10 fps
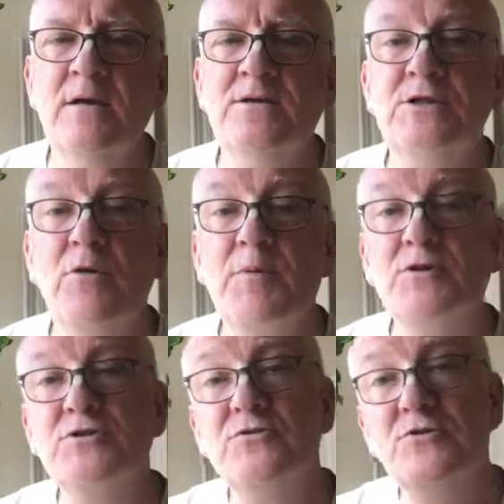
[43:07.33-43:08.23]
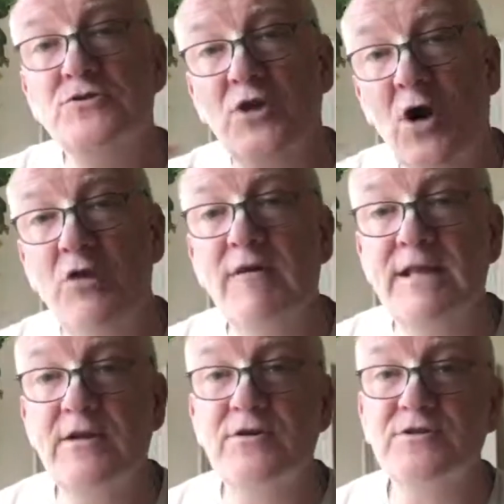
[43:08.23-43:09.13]
So a person who can tolerate
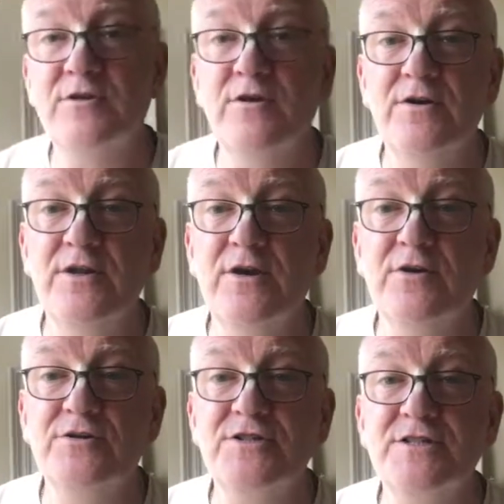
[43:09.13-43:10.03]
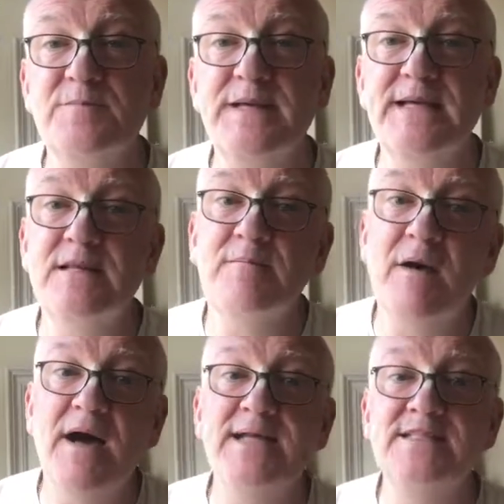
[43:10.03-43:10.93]
the urge to speak, the
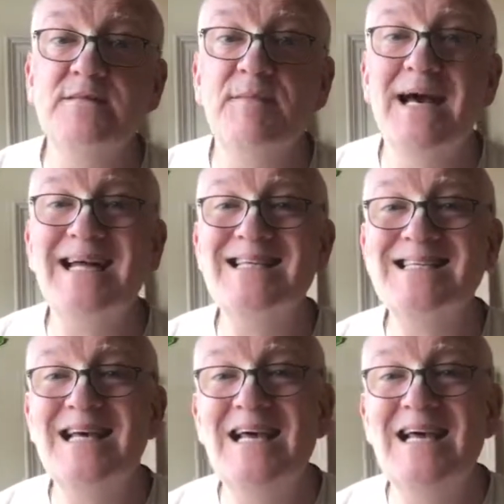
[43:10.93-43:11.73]
mind's demands,